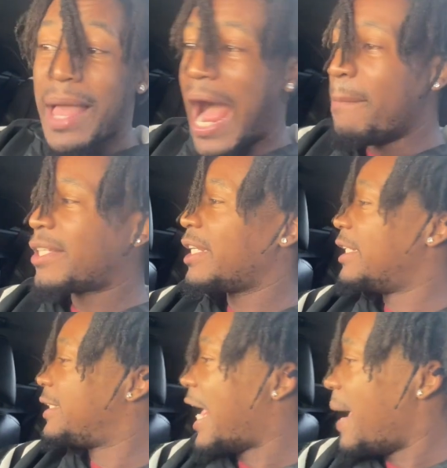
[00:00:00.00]
I mentioned
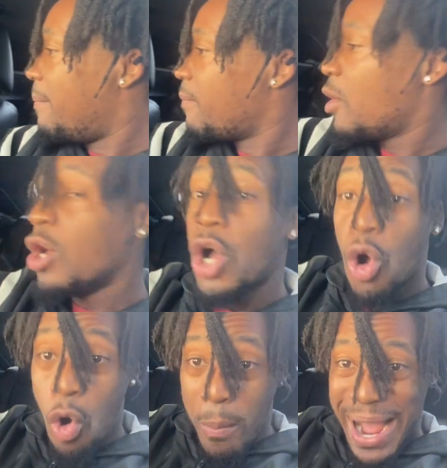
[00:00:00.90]
his name
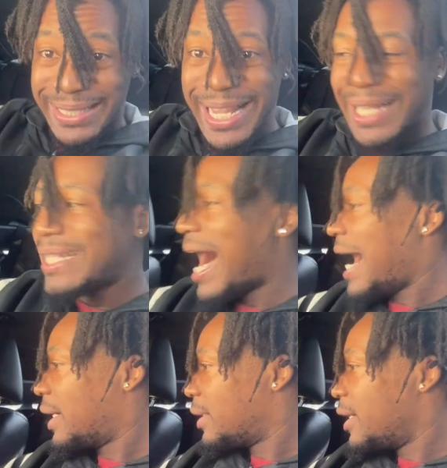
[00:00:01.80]
on my
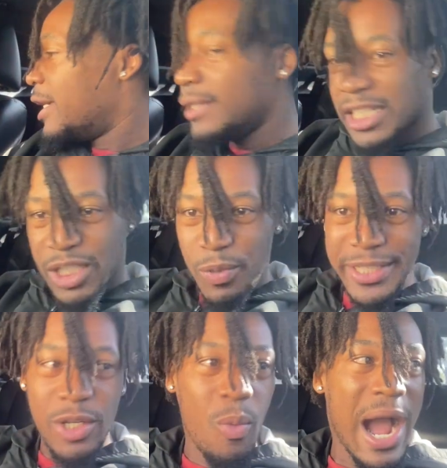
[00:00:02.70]
TikTok. That's the
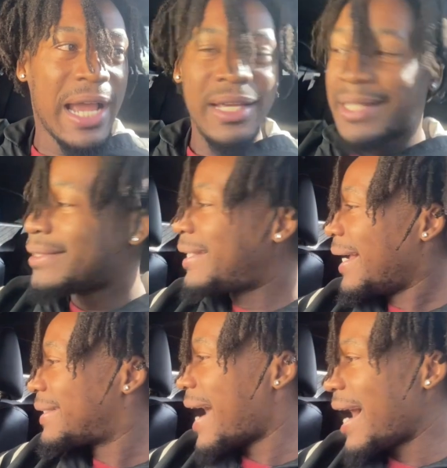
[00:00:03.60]
reason why
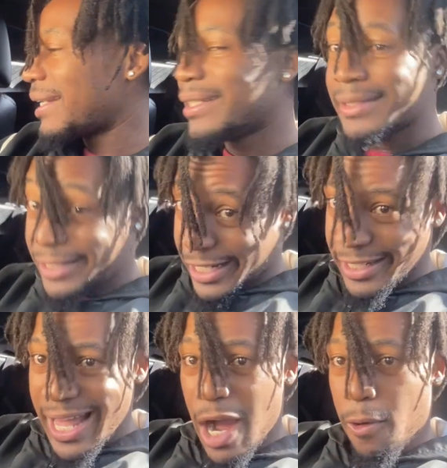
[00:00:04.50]
TikTok take it
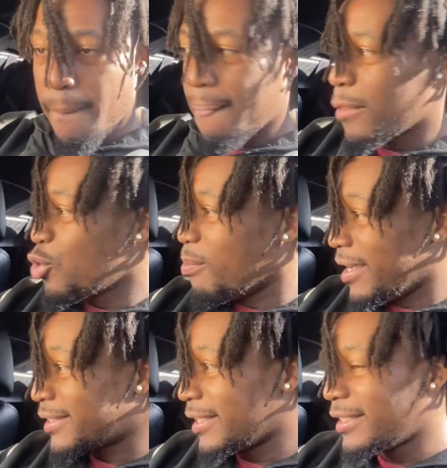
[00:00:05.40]
down. You
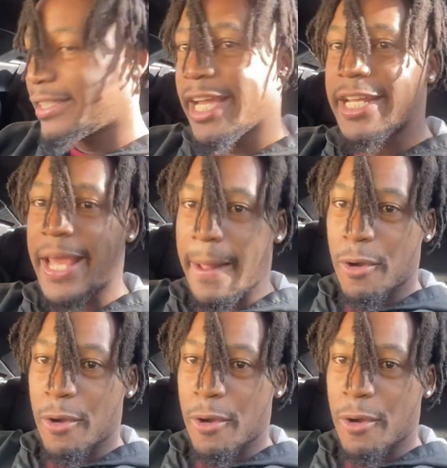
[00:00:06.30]
must understand that.